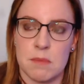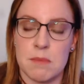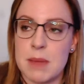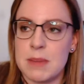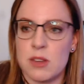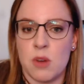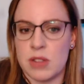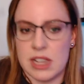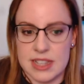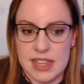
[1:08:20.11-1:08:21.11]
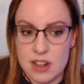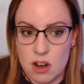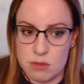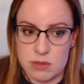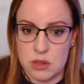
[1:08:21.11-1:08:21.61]
maybe you only did
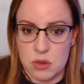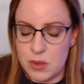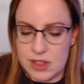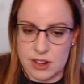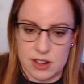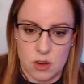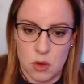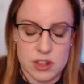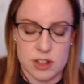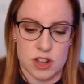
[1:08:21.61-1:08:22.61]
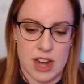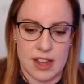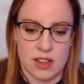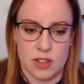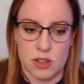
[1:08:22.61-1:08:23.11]
homeschool with your older
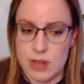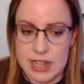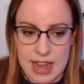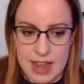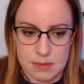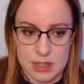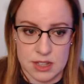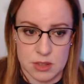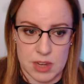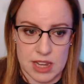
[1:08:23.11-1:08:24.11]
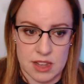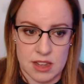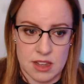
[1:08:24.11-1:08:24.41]
child 3 times this week.